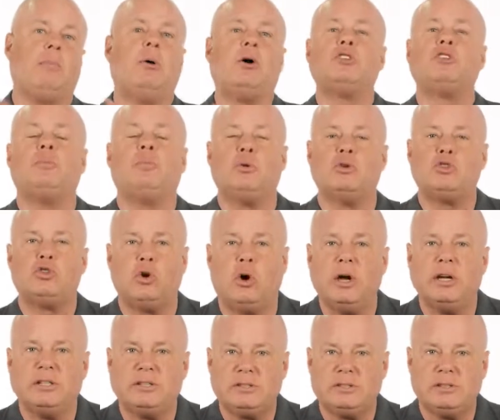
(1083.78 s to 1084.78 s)
multiple
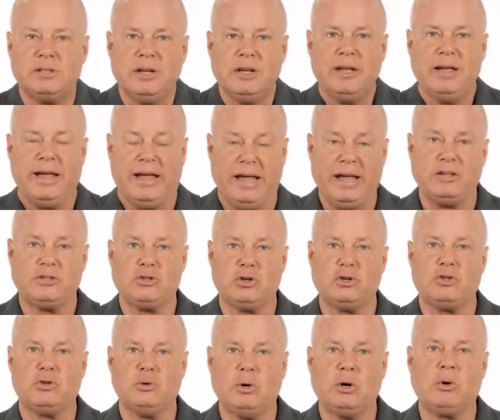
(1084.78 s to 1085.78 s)
choice answer
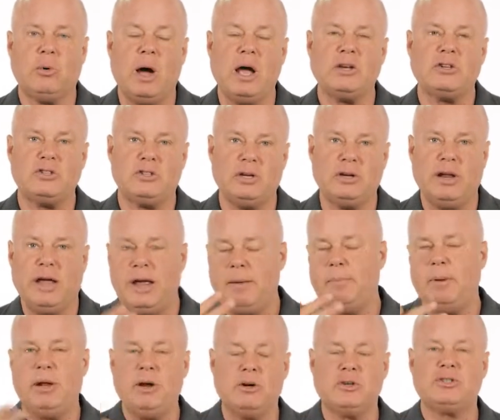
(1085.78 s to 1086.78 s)
to a question, A,
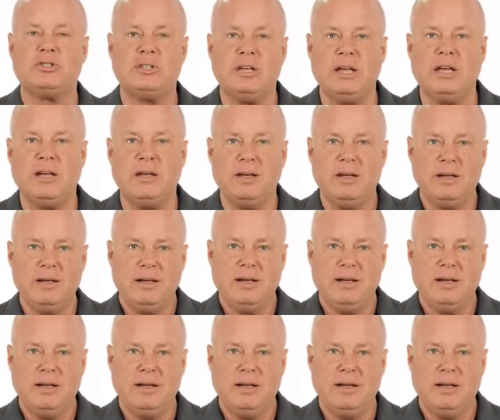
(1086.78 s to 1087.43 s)
B, or C,